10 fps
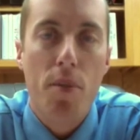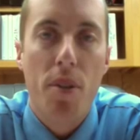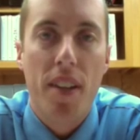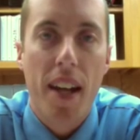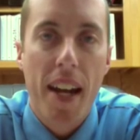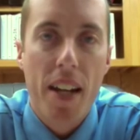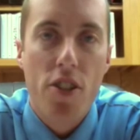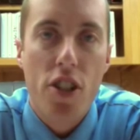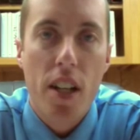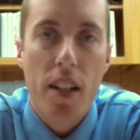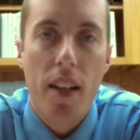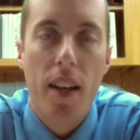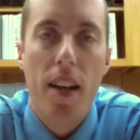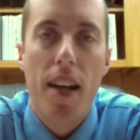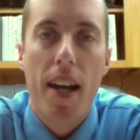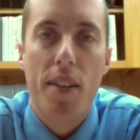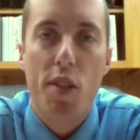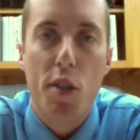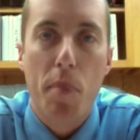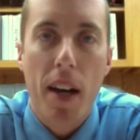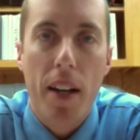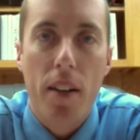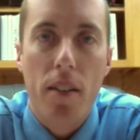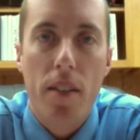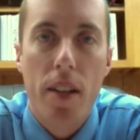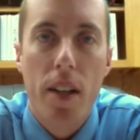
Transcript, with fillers: with a handshake and a smile.